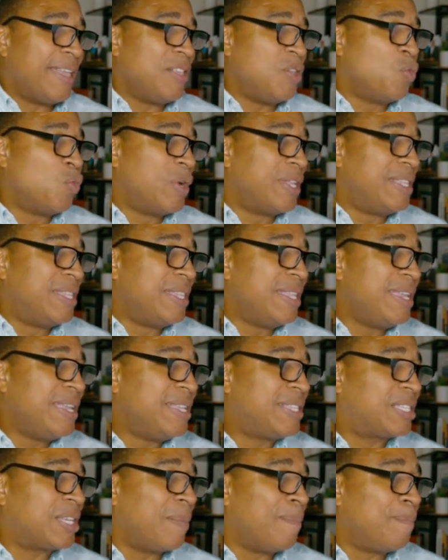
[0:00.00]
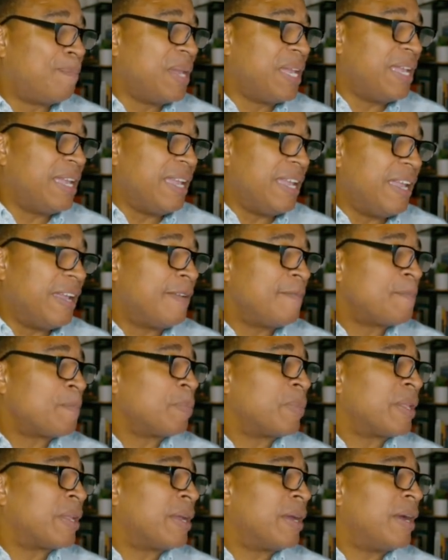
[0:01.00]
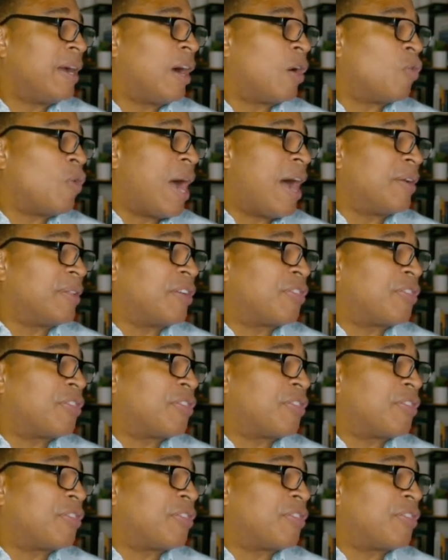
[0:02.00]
you would need to be around a